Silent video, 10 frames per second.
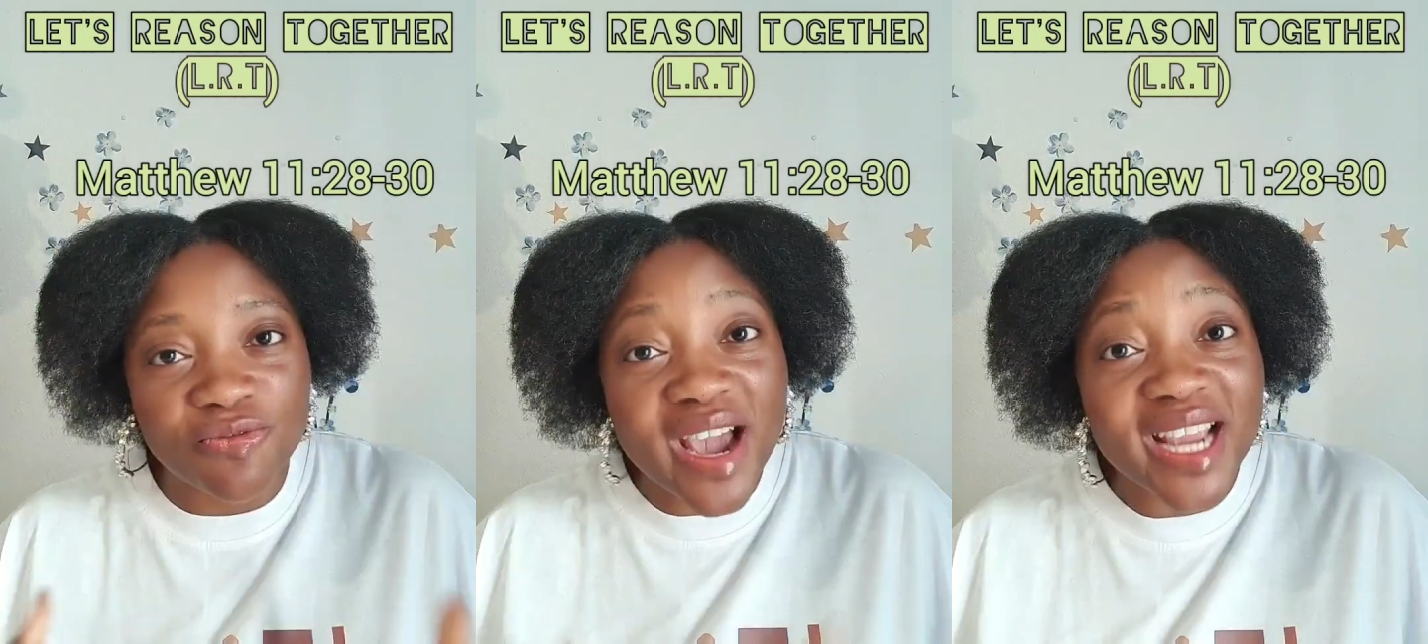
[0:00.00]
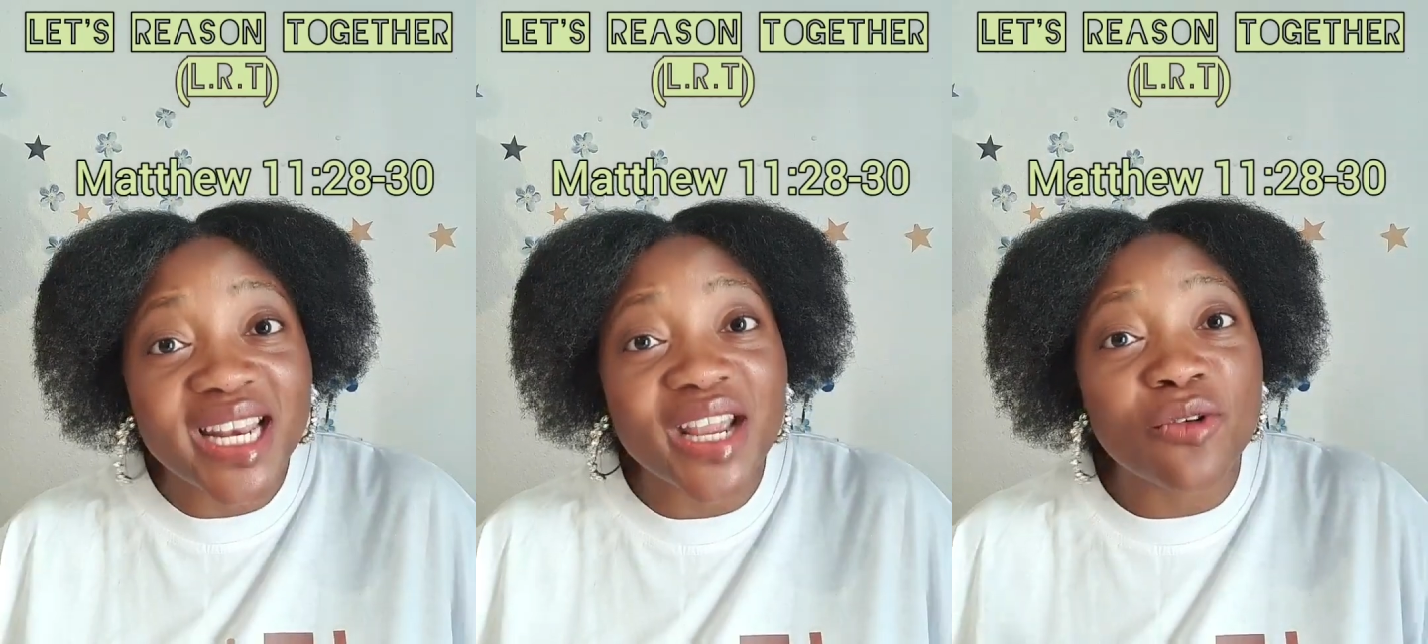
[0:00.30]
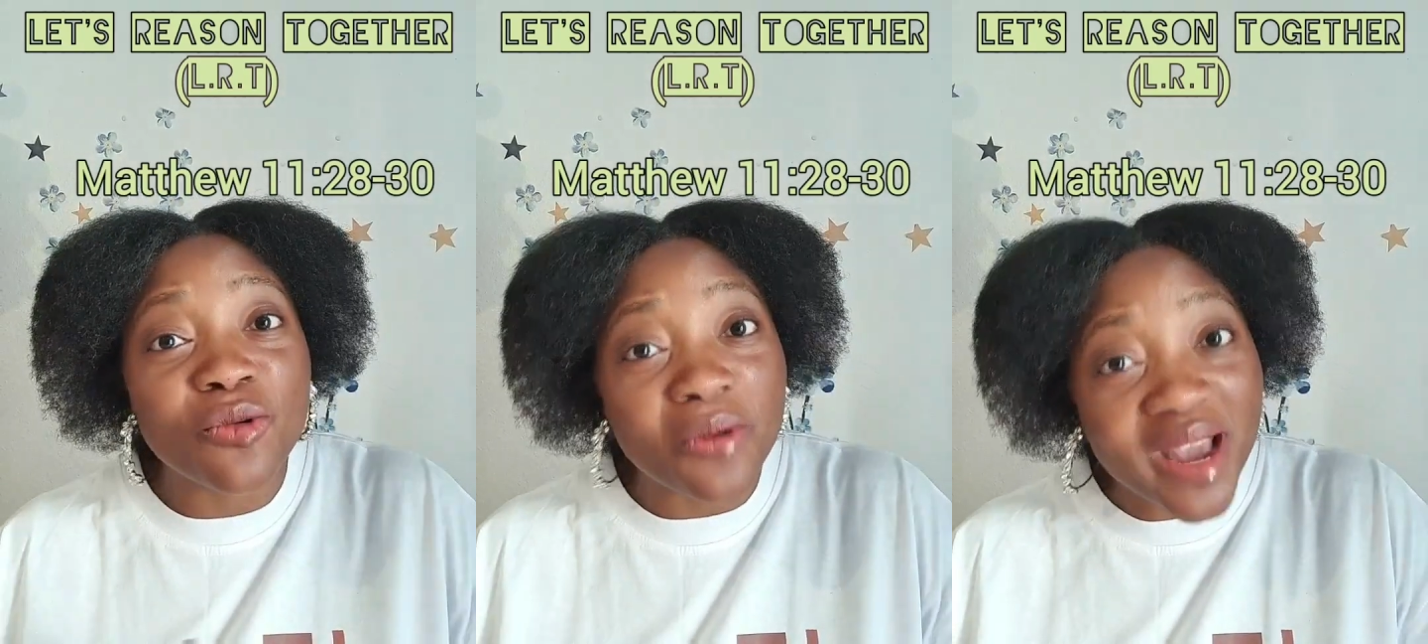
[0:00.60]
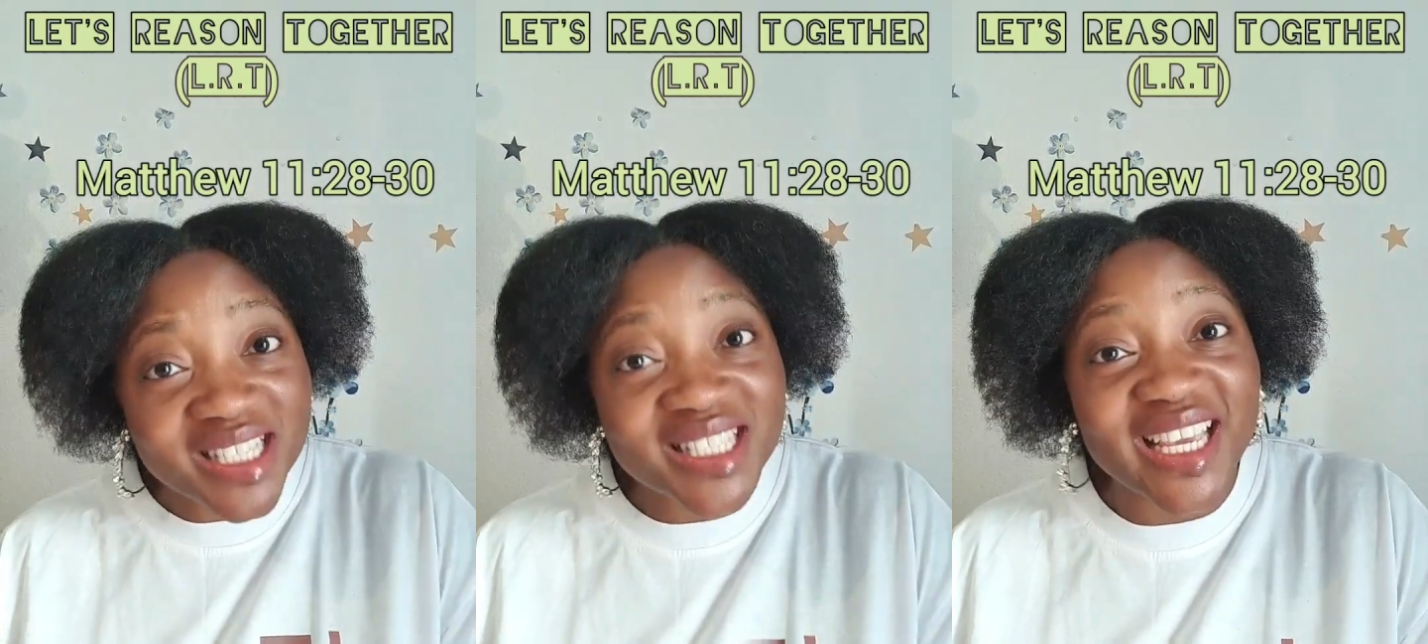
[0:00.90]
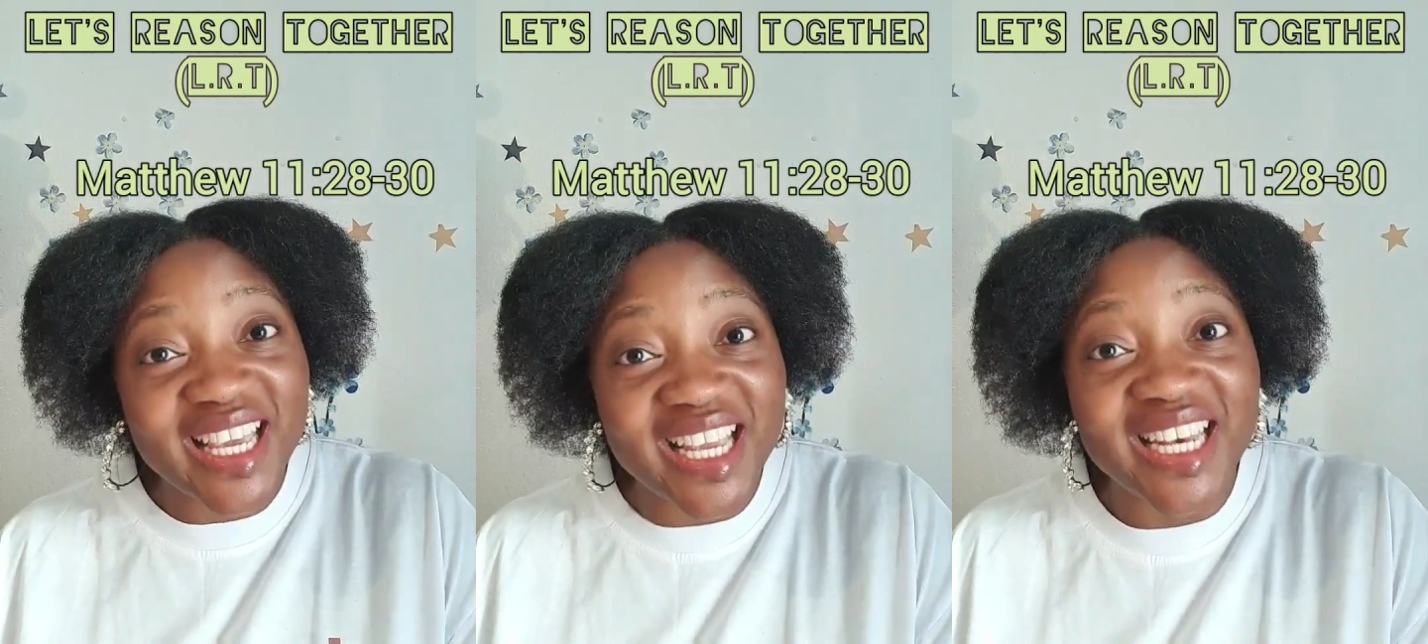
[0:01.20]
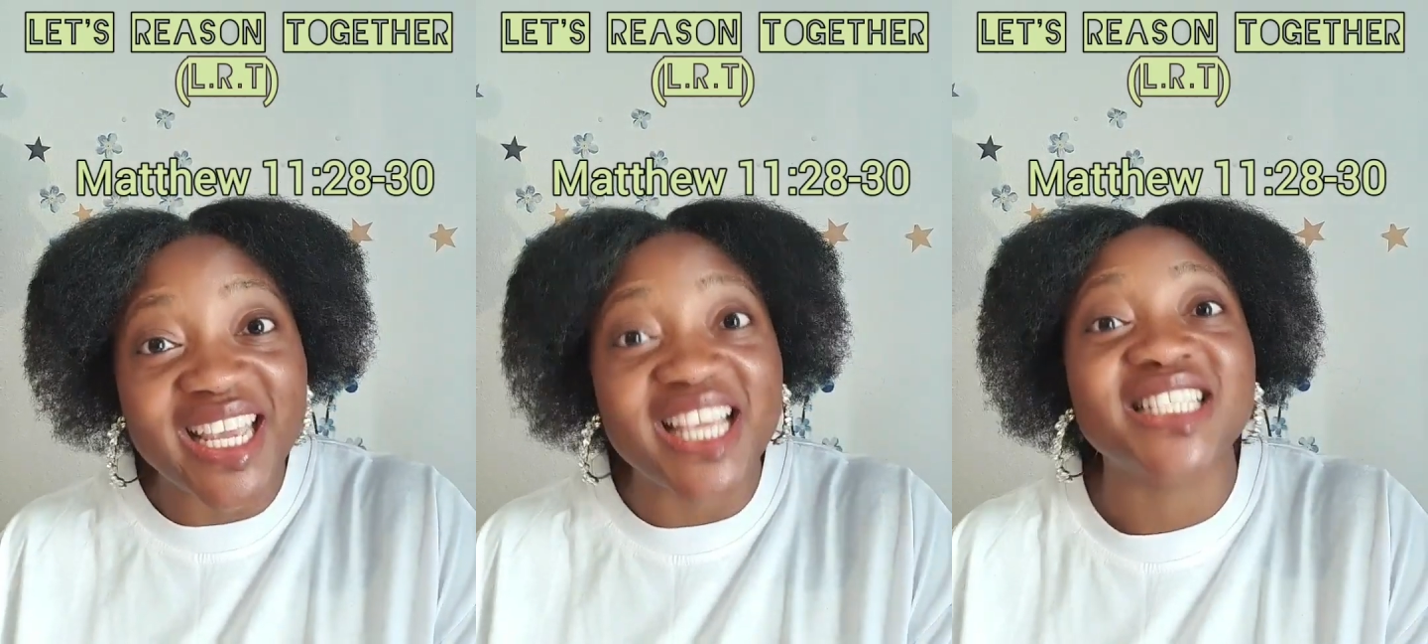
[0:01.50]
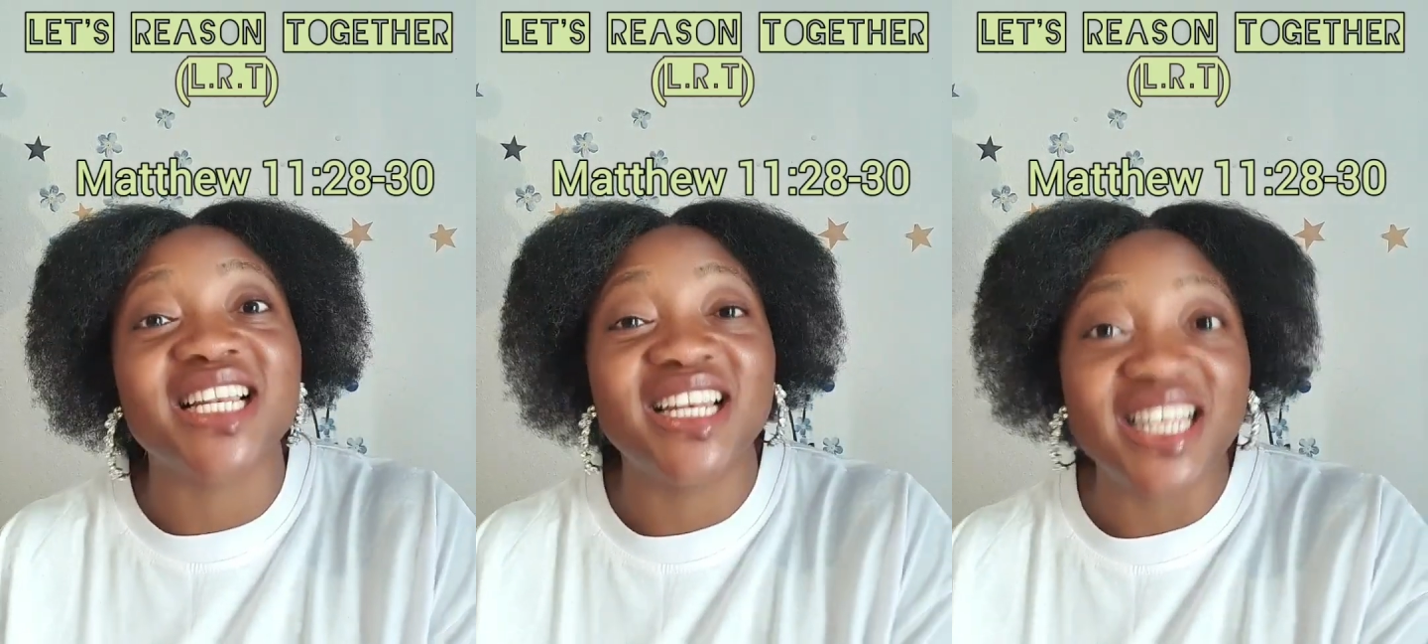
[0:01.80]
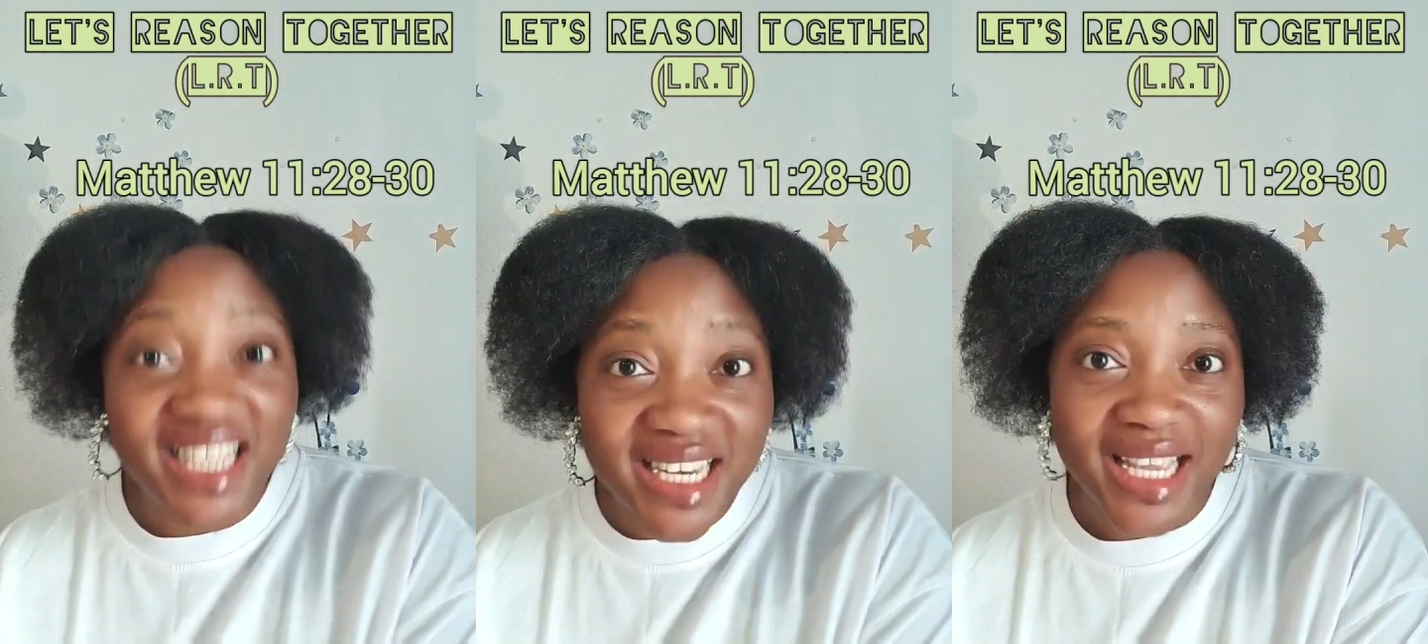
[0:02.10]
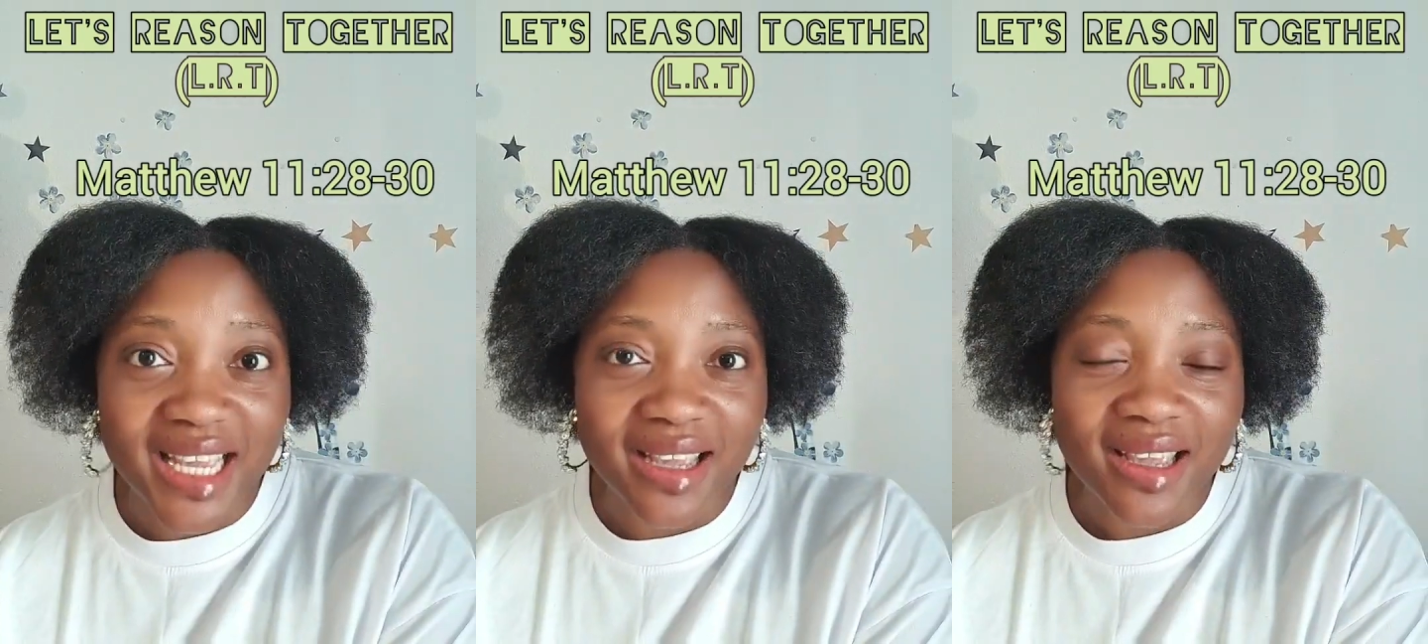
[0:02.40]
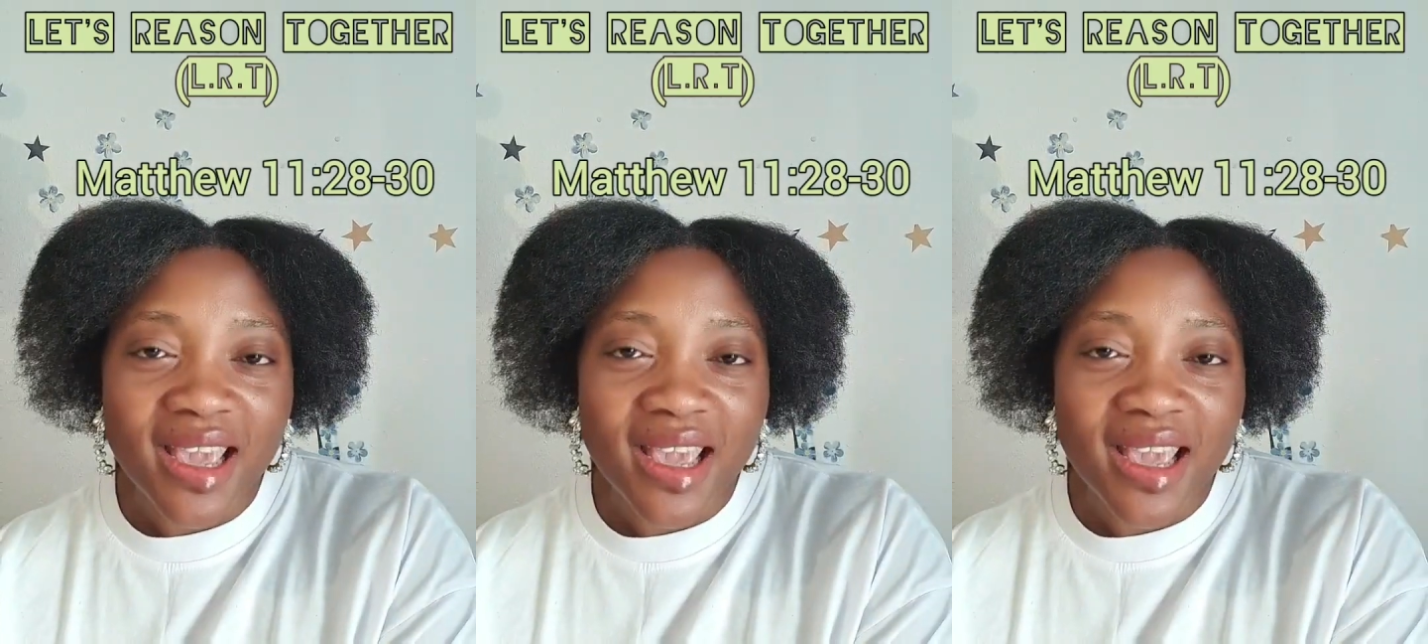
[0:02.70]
finding rest in his leading.